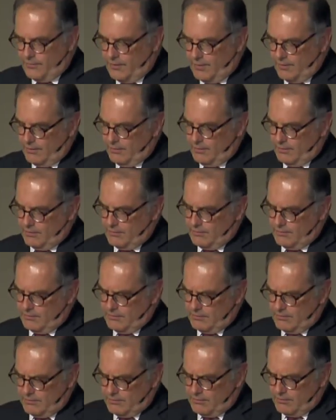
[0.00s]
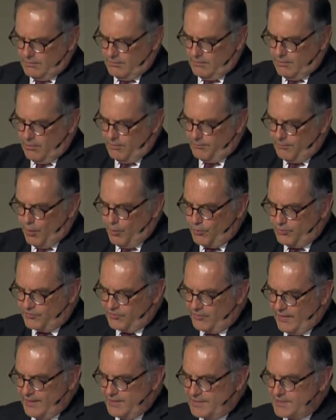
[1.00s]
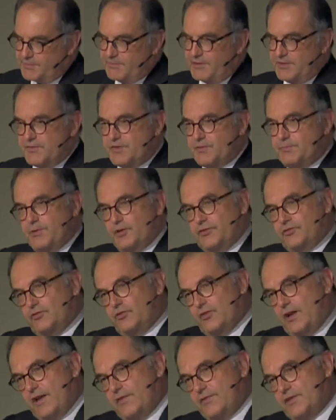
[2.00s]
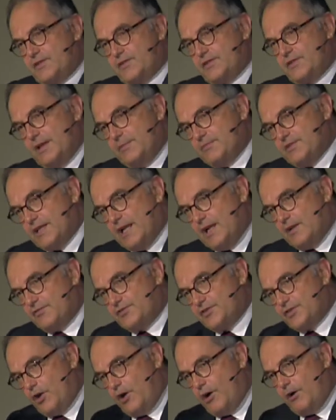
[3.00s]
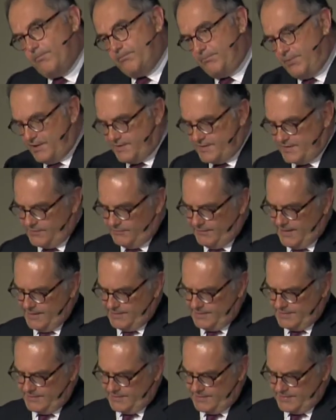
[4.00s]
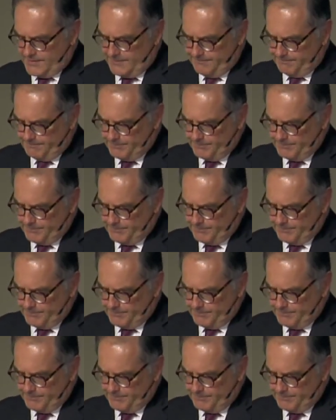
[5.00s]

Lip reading: are both salesmen but dress themselves up as advisors.